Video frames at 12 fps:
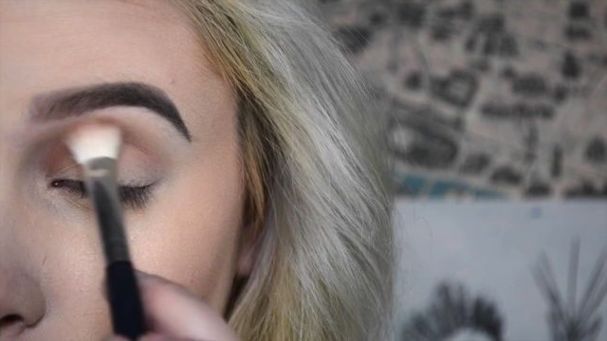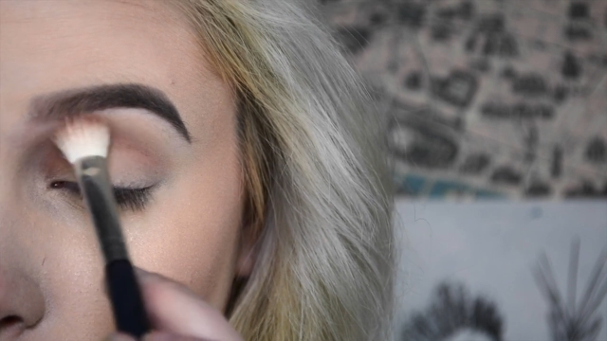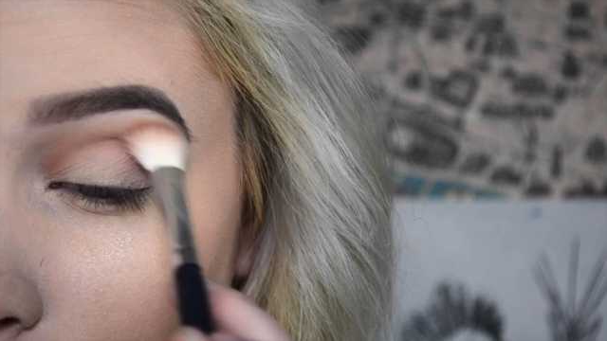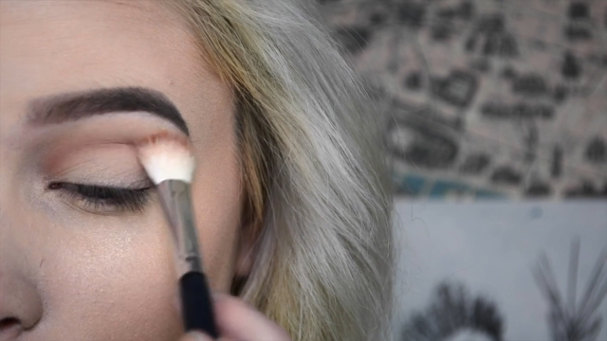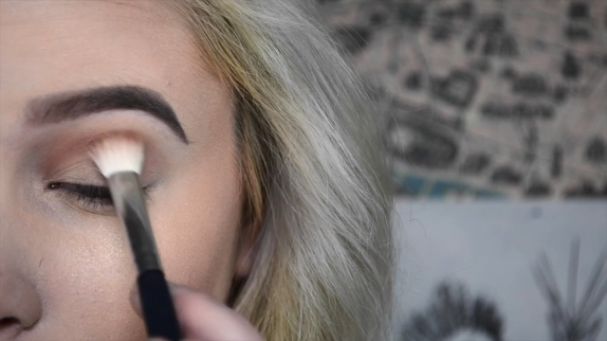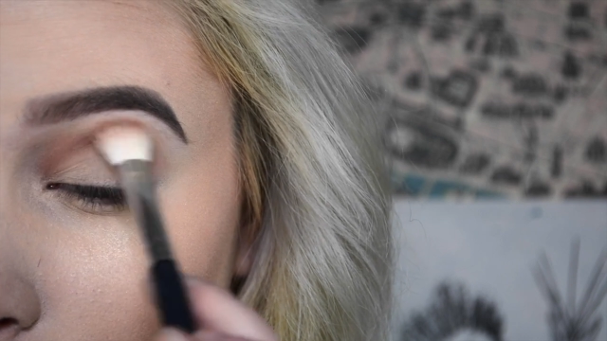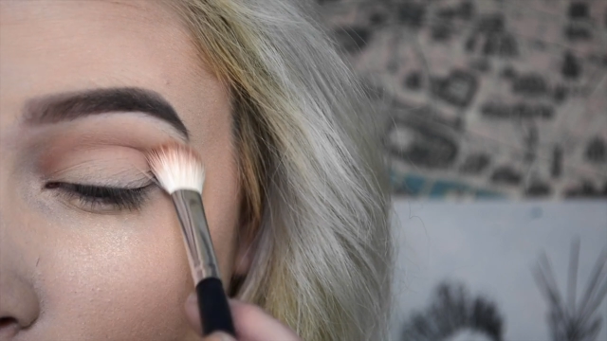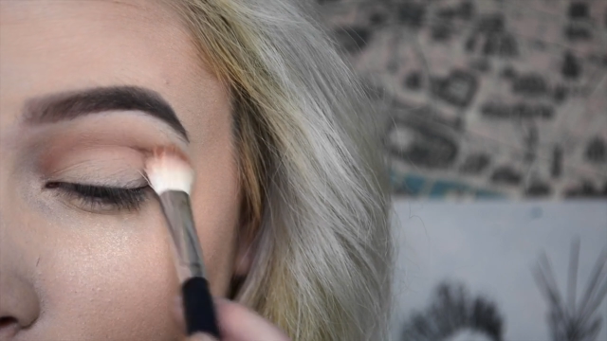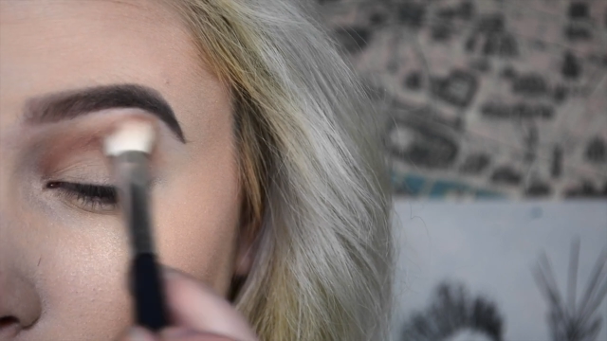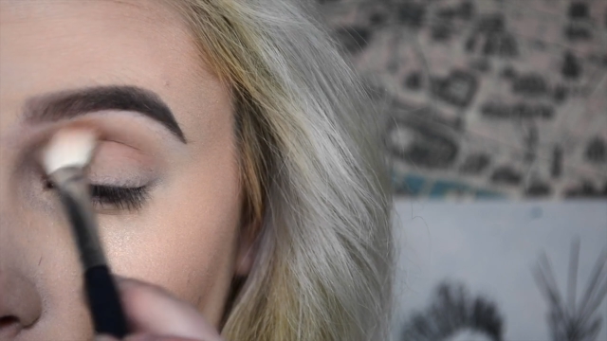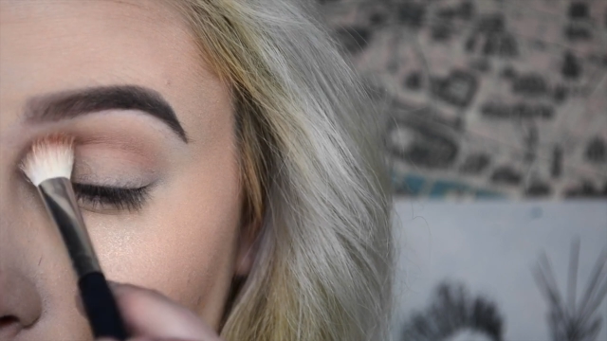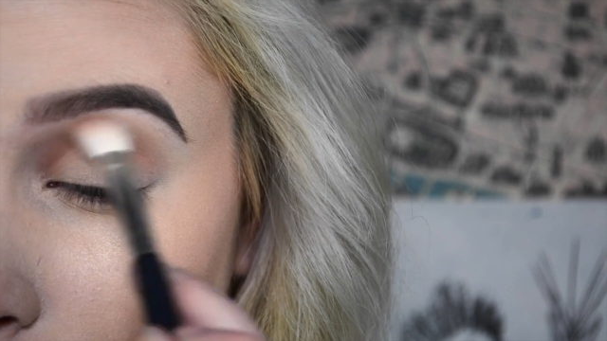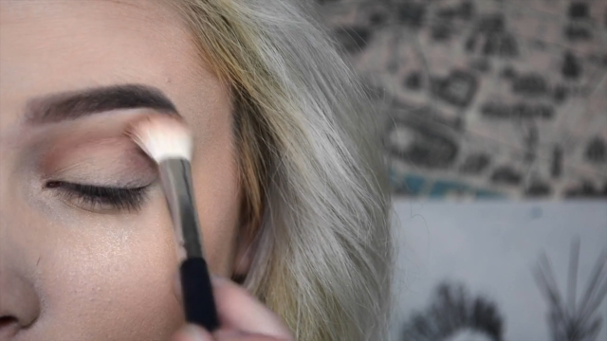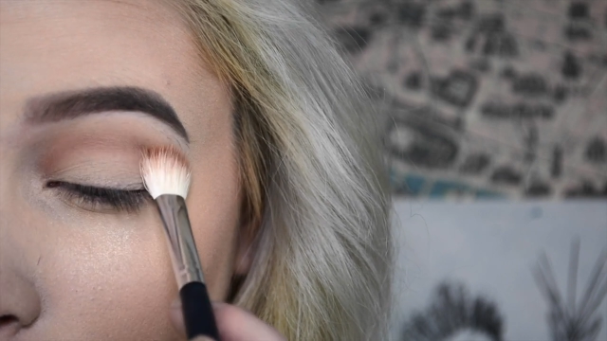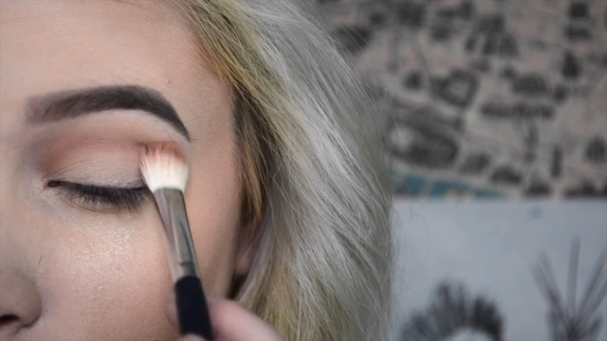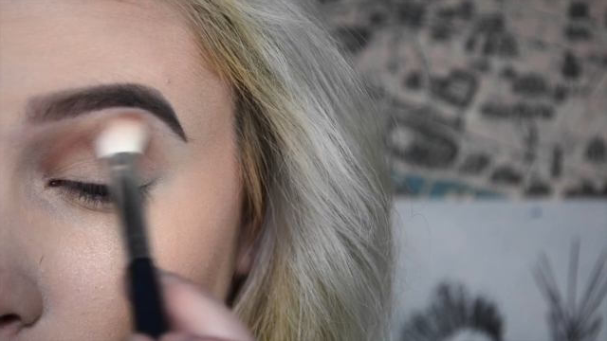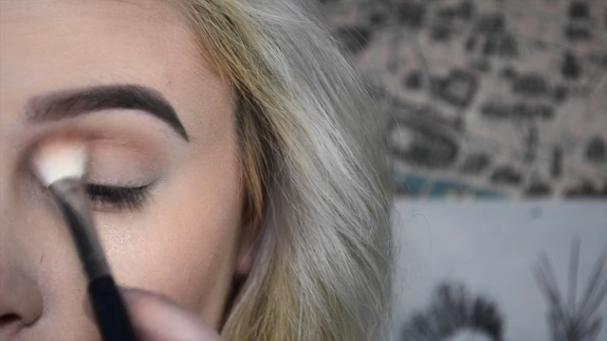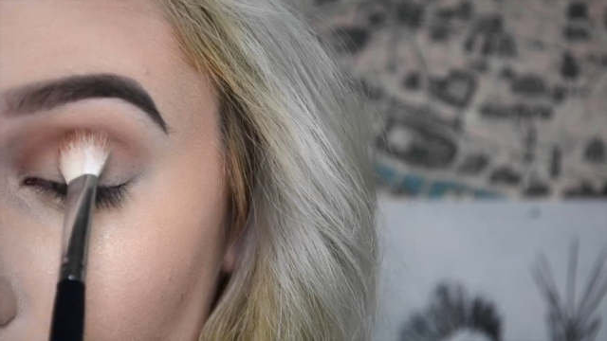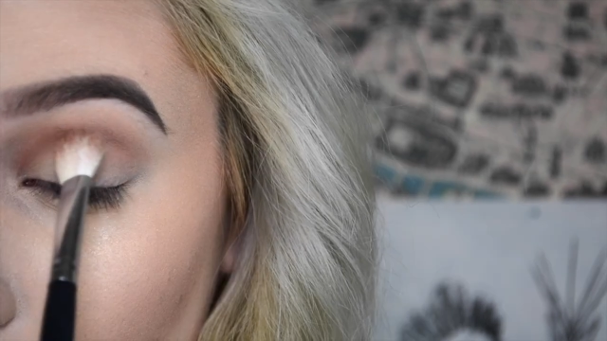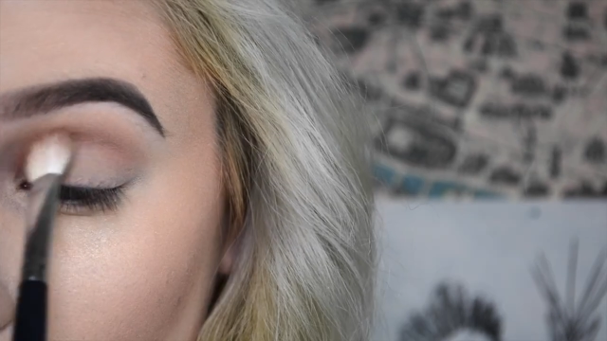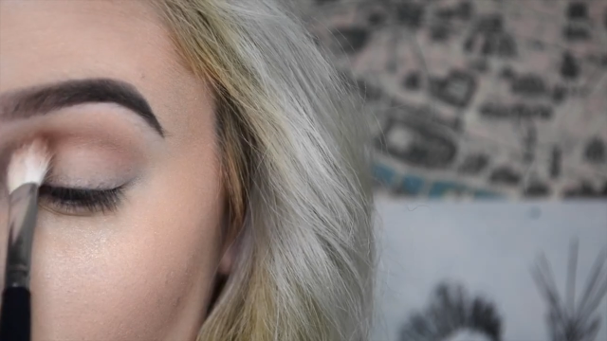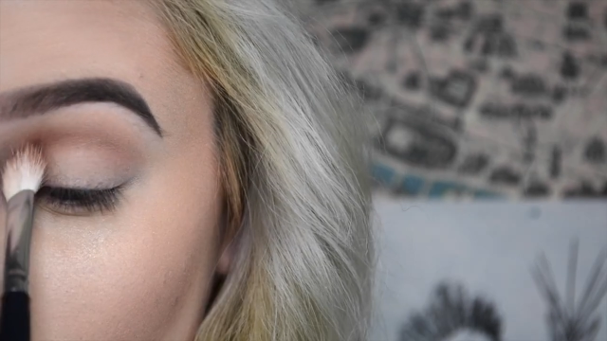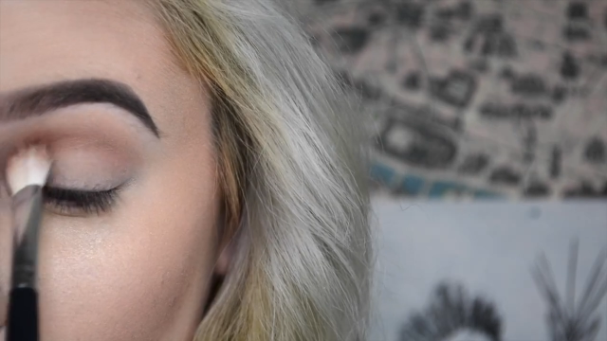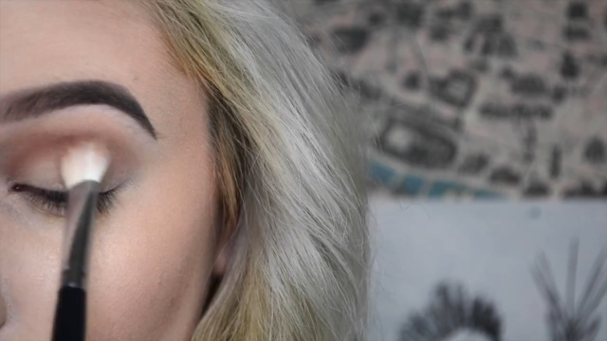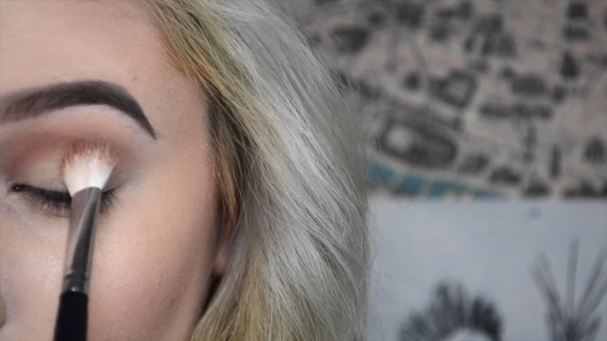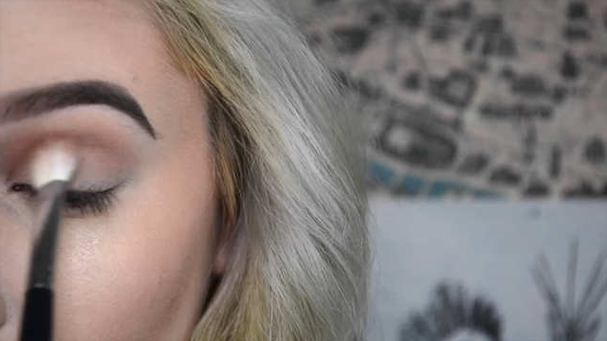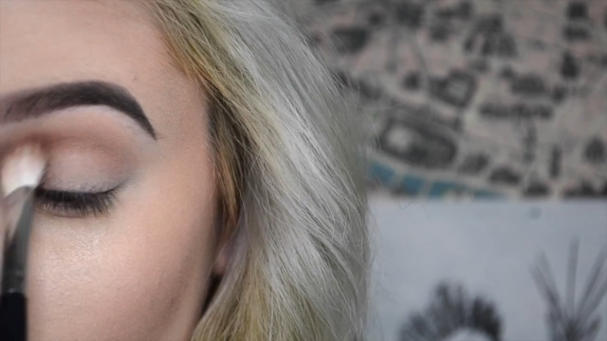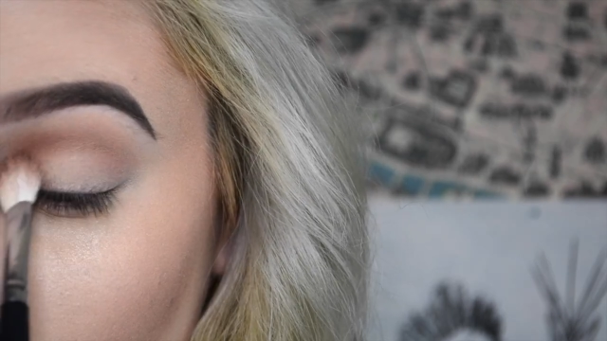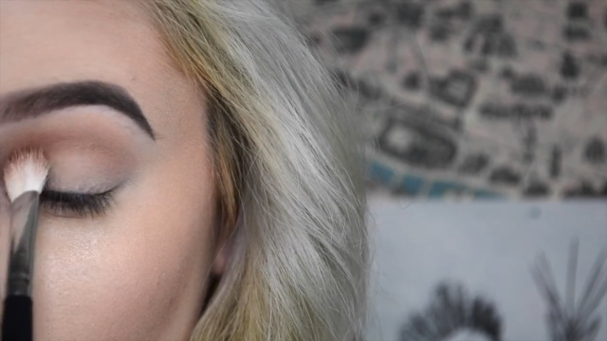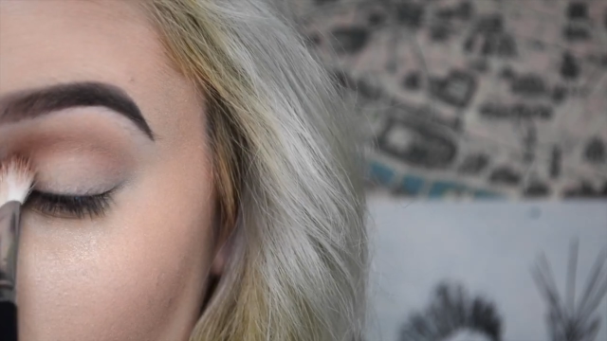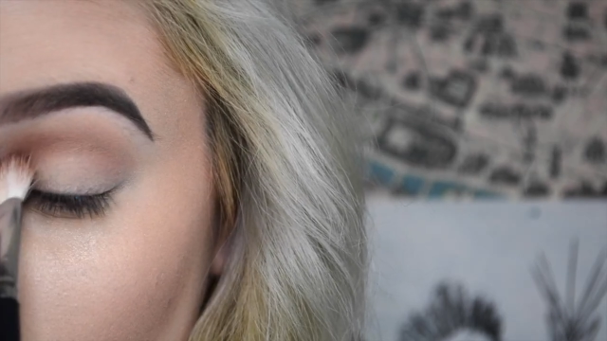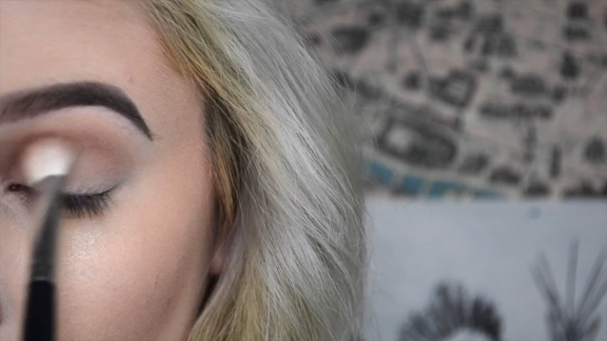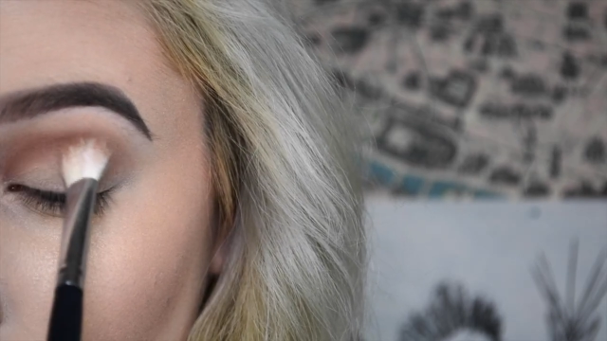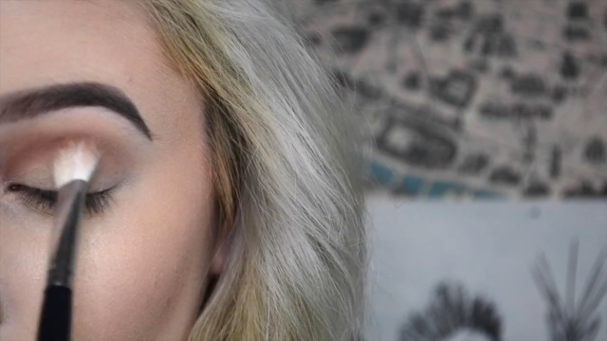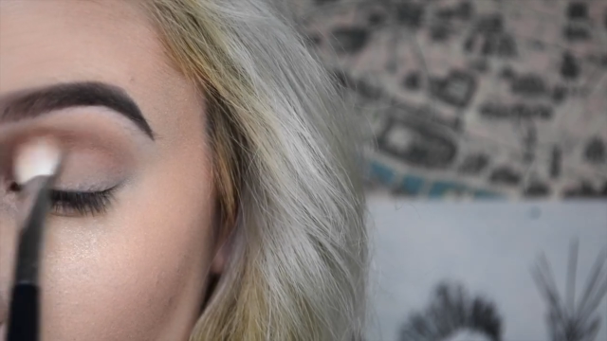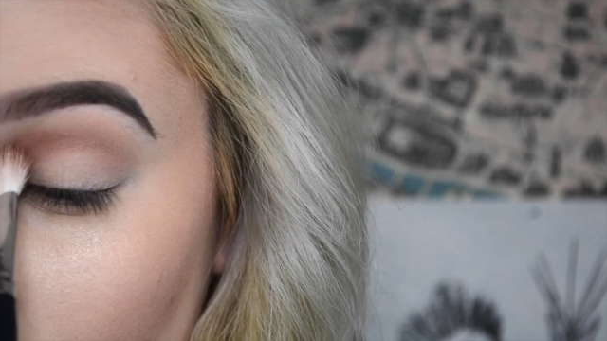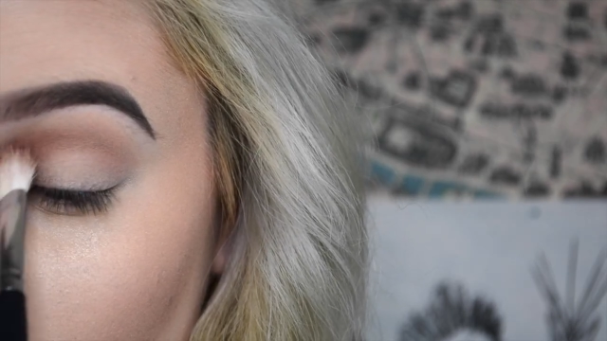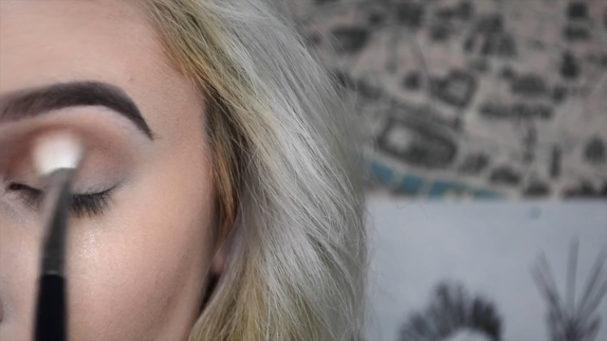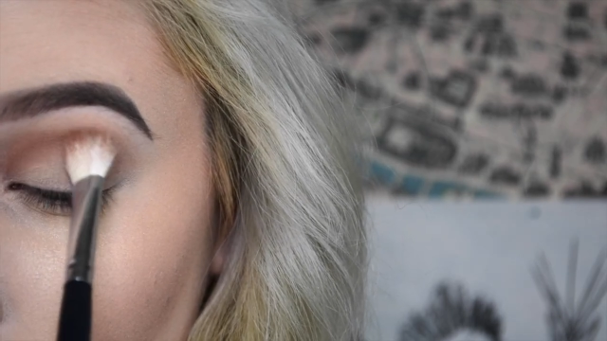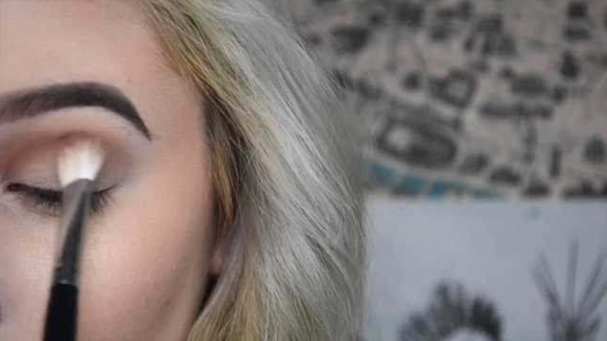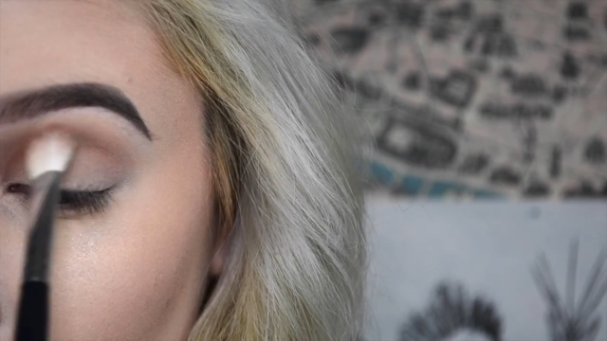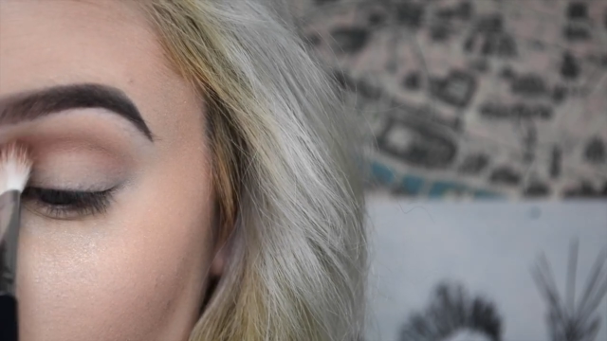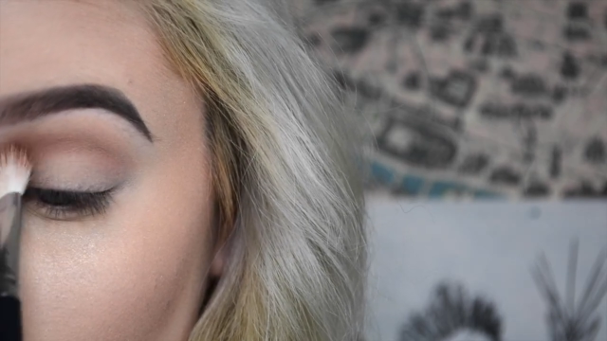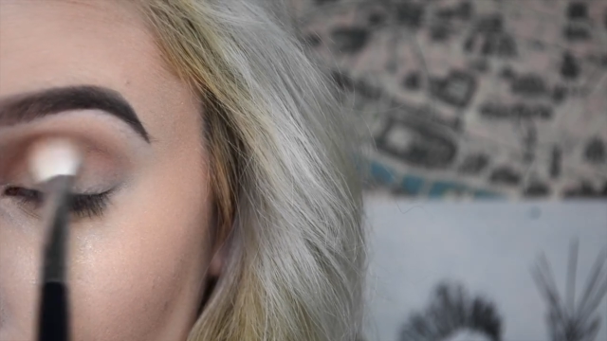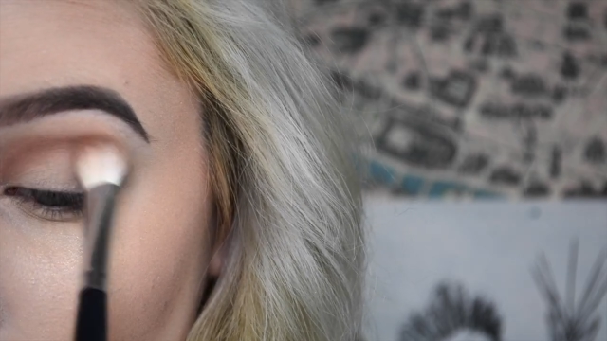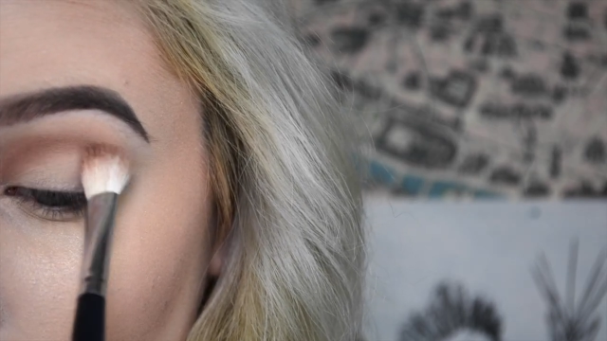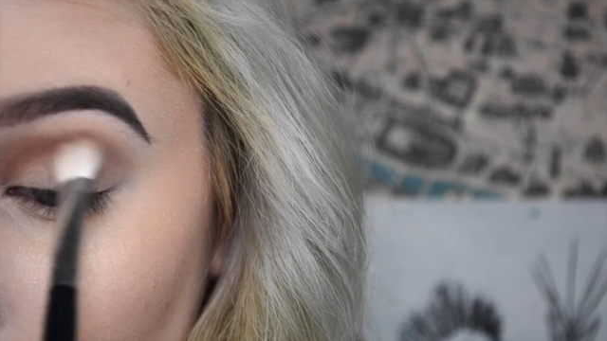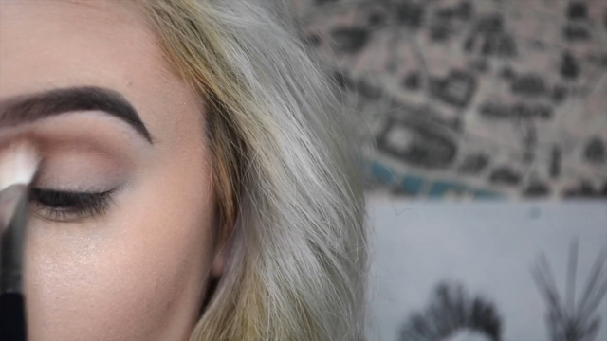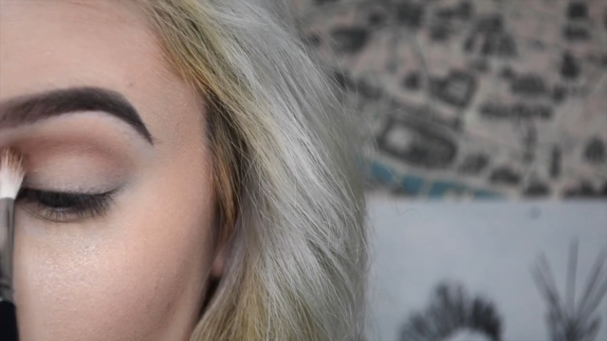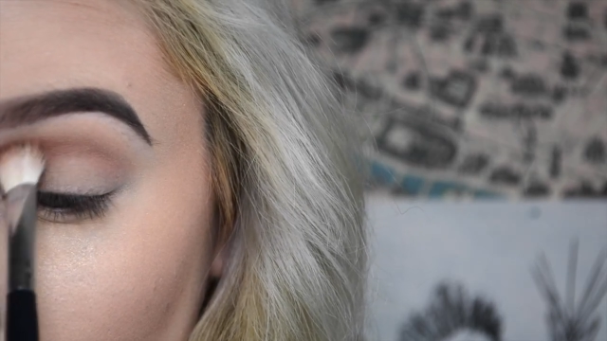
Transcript: Nobody's mouth can be seen.